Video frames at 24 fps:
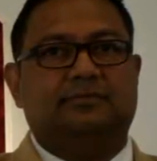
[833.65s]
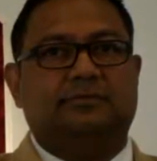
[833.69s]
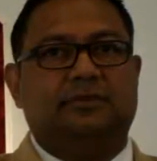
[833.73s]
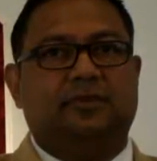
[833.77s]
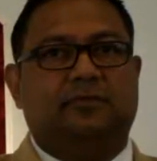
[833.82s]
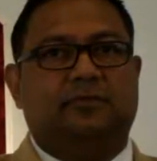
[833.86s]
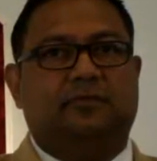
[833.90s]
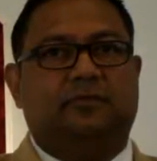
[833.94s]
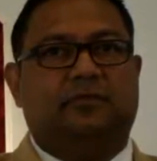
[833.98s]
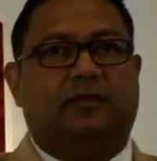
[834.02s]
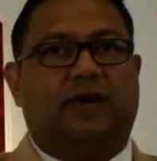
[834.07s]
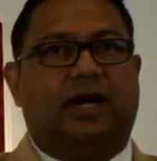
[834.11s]

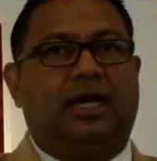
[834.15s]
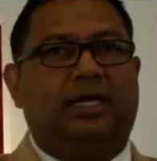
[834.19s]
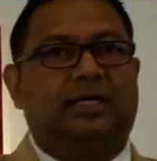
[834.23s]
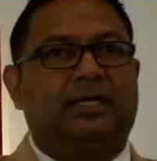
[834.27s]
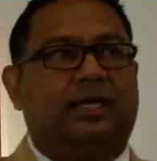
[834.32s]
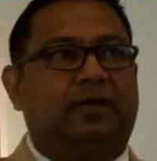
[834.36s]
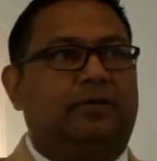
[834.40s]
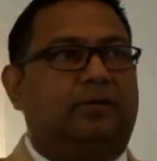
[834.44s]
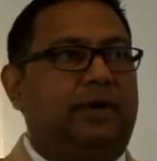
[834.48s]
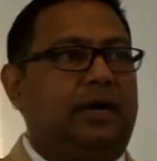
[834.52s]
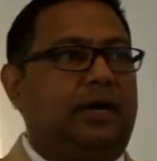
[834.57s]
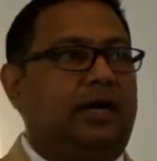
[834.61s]
You will find
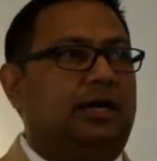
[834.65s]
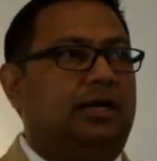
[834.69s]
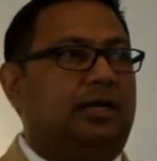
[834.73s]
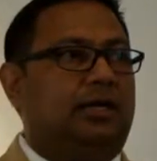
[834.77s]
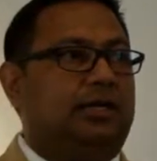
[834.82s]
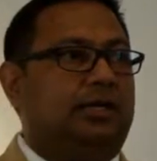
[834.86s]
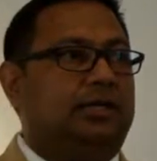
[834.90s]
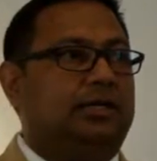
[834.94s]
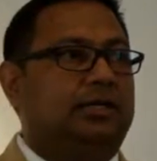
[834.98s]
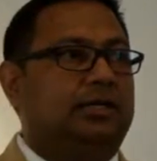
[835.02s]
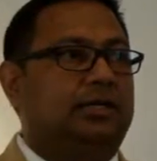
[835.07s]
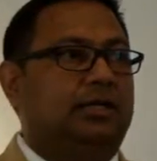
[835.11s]
that
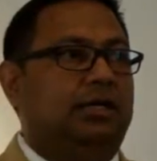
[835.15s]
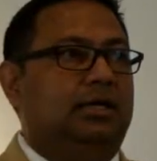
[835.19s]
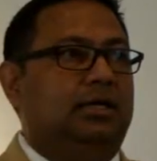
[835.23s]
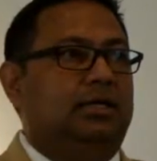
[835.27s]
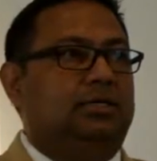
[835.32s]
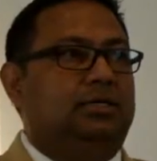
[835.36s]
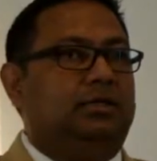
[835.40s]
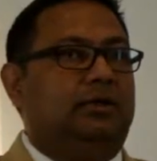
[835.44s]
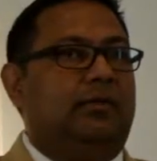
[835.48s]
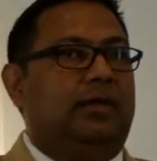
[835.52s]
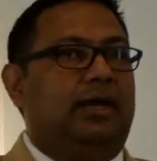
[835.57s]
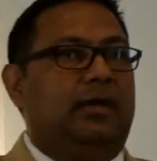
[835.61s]
parallel
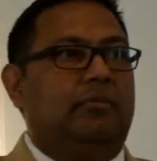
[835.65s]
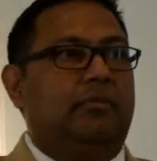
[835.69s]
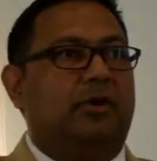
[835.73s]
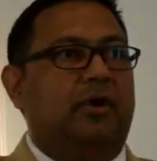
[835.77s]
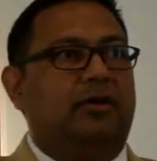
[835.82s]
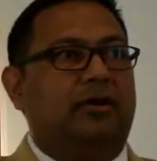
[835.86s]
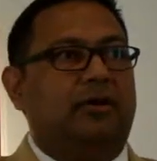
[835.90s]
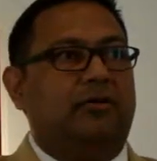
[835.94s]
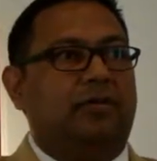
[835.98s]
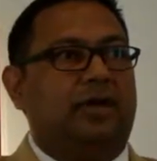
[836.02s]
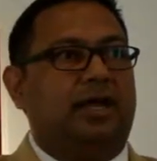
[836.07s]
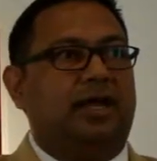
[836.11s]
to be a
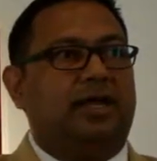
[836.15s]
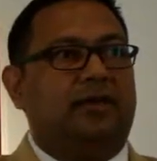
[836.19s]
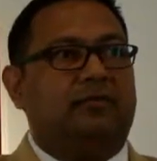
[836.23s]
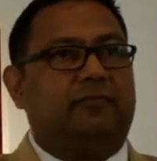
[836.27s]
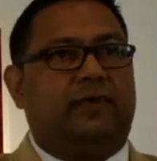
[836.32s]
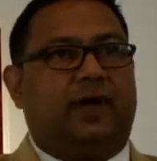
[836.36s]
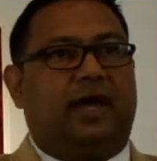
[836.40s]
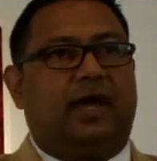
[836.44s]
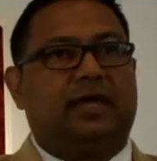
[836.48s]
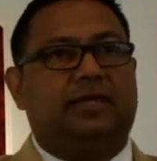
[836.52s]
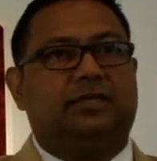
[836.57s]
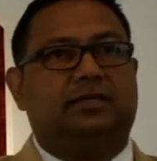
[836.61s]
motivating
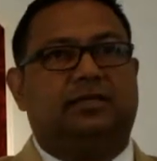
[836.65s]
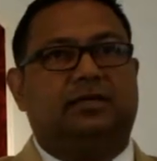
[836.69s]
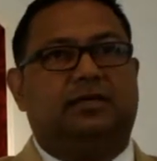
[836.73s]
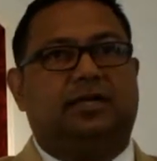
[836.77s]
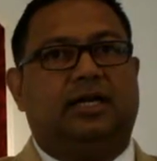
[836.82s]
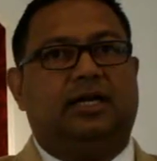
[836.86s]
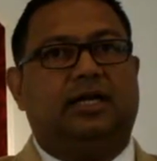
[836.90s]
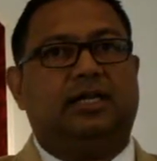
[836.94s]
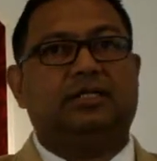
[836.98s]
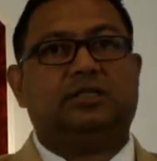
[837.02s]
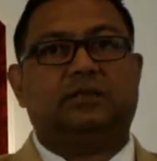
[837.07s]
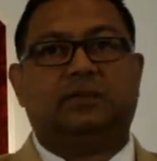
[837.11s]
factor,
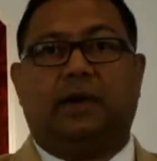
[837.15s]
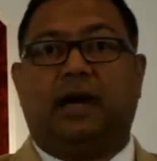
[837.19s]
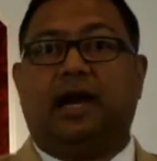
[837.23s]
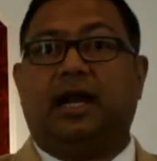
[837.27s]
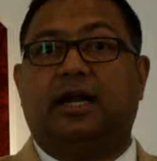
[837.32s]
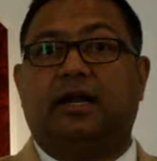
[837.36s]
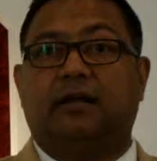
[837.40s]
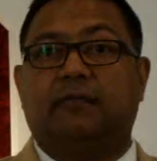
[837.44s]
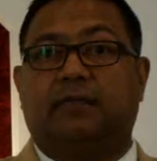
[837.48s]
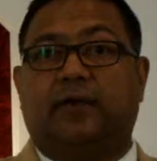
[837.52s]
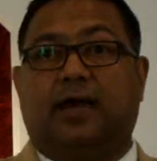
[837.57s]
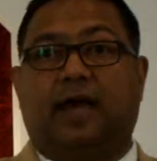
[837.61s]
an
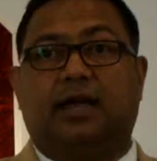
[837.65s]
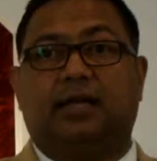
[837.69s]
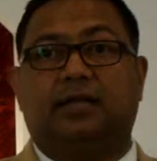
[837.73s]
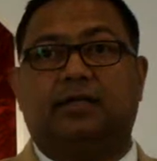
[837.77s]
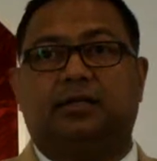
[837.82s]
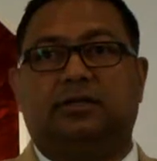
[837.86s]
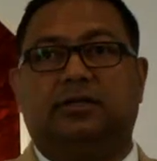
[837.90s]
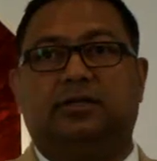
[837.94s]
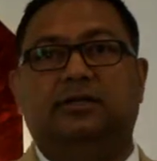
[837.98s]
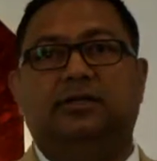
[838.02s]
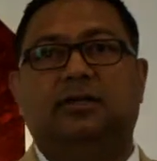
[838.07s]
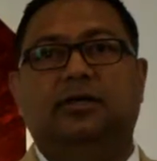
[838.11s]
inspiring
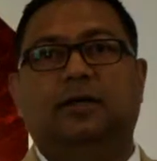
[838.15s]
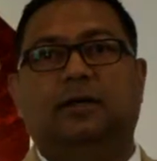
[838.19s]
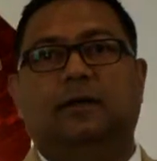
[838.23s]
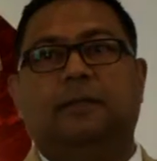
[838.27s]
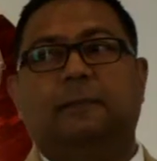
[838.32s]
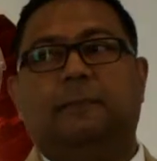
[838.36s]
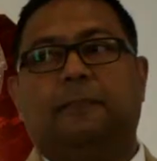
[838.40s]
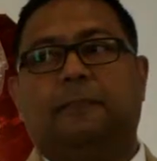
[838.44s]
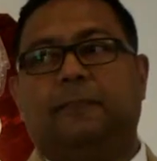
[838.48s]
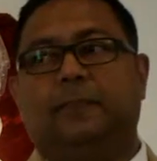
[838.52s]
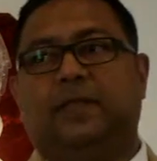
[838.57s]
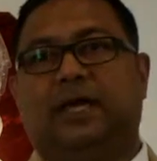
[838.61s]
factor,
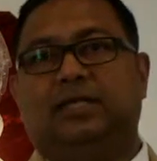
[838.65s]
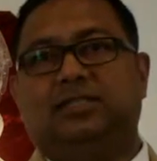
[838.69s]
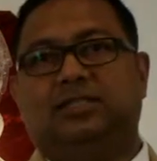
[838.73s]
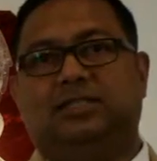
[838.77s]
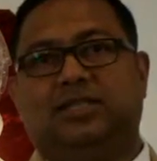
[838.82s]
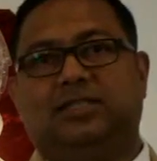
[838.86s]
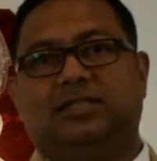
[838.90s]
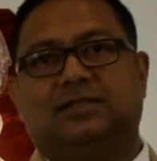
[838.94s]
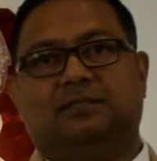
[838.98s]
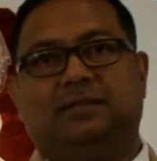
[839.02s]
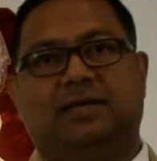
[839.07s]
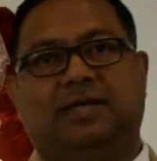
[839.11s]
than
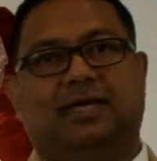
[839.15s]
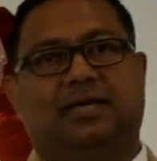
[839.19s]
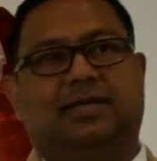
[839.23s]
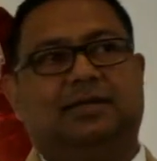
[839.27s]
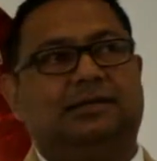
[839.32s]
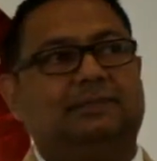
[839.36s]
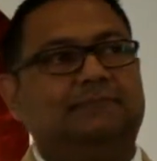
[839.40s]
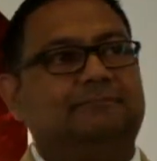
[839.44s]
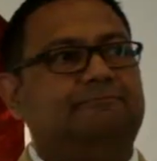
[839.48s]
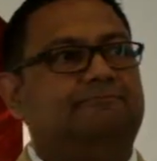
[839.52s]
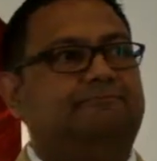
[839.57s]
just being